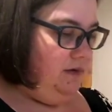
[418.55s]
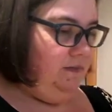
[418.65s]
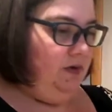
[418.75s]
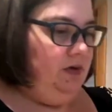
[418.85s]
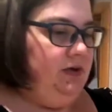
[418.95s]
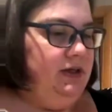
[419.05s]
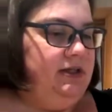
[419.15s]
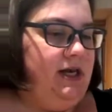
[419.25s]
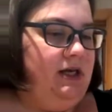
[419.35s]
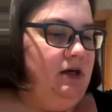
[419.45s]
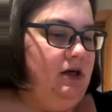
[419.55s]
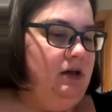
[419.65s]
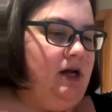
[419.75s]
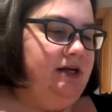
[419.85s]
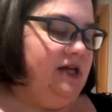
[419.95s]
you can take, a
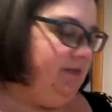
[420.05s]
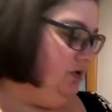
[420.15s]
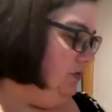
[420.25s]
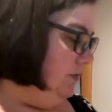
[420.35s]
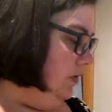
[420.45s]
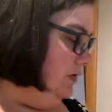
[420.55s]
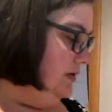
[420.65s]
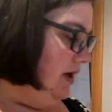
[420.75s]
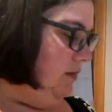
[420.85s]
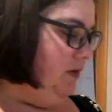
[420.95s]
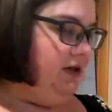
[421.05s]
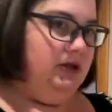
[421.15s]
lot of times your molds come with a